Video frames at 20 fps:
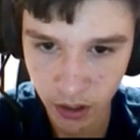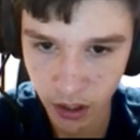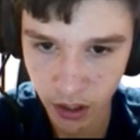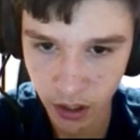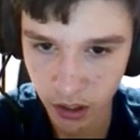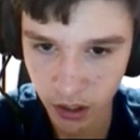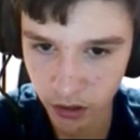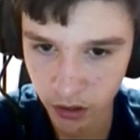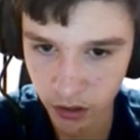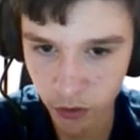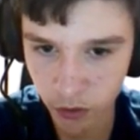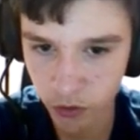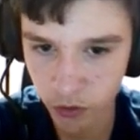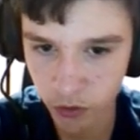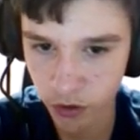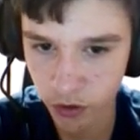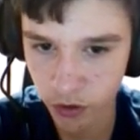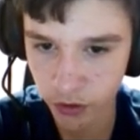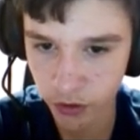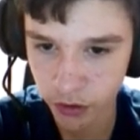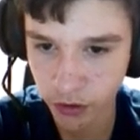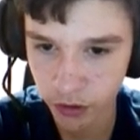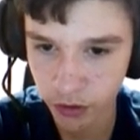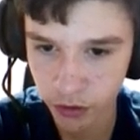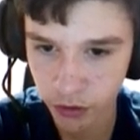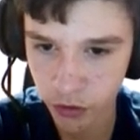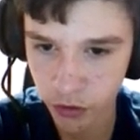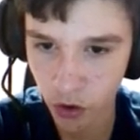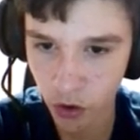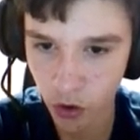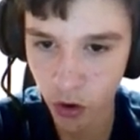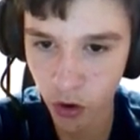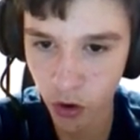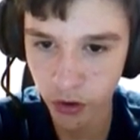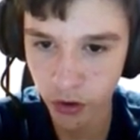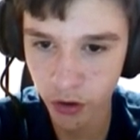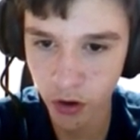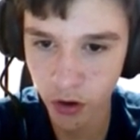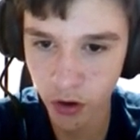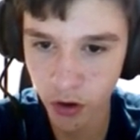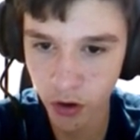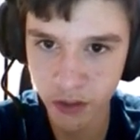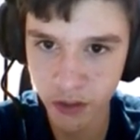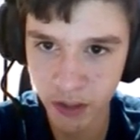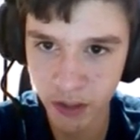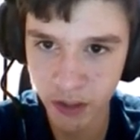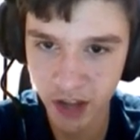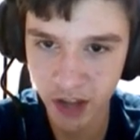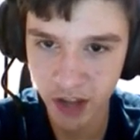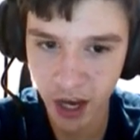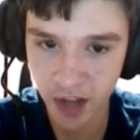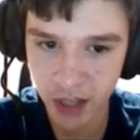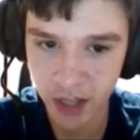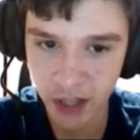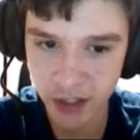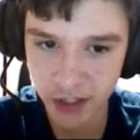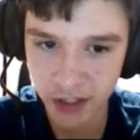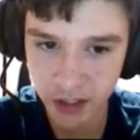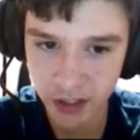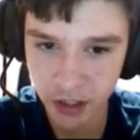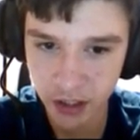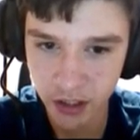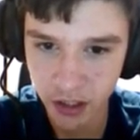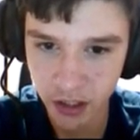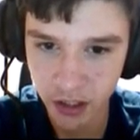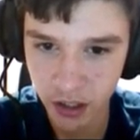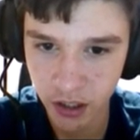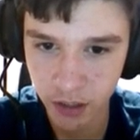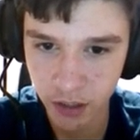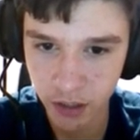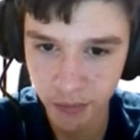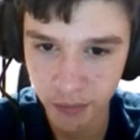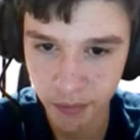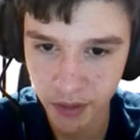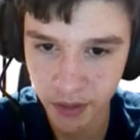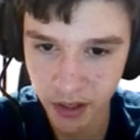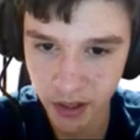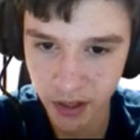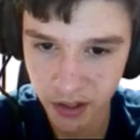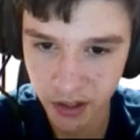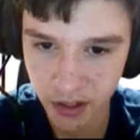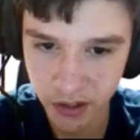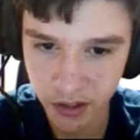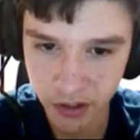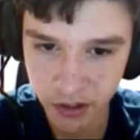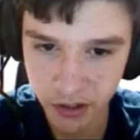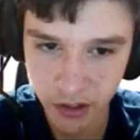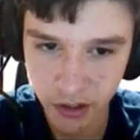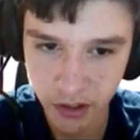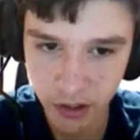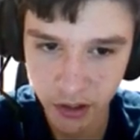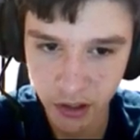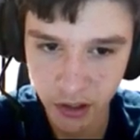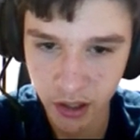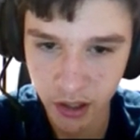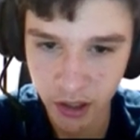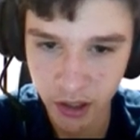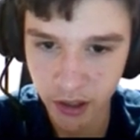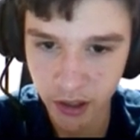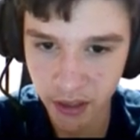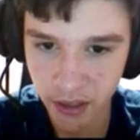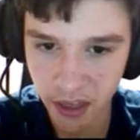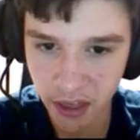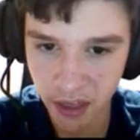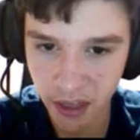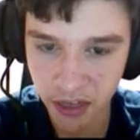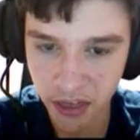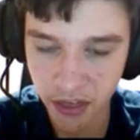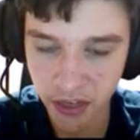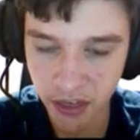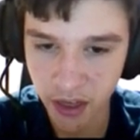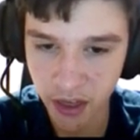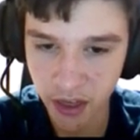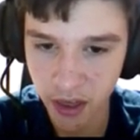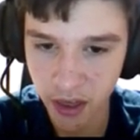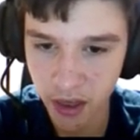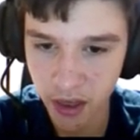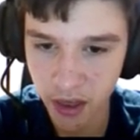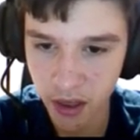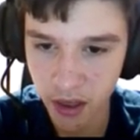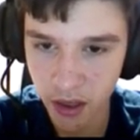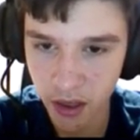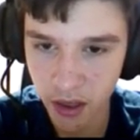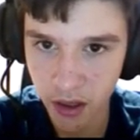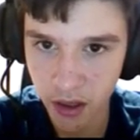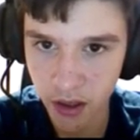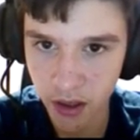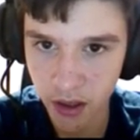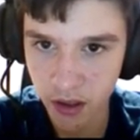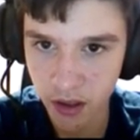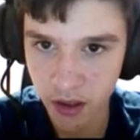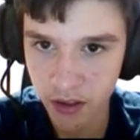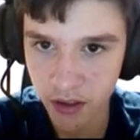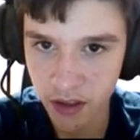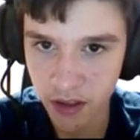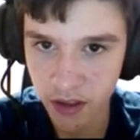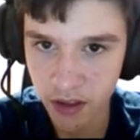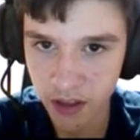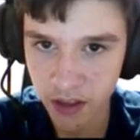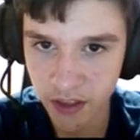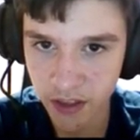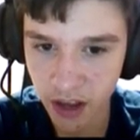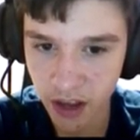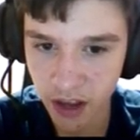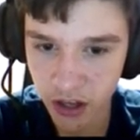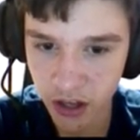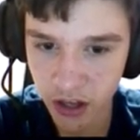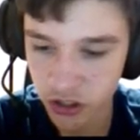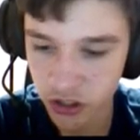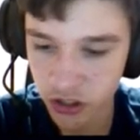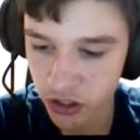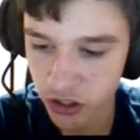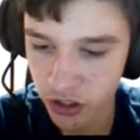And use all use all your awesome attacks. Um, yeah, this. This. Saint Slash.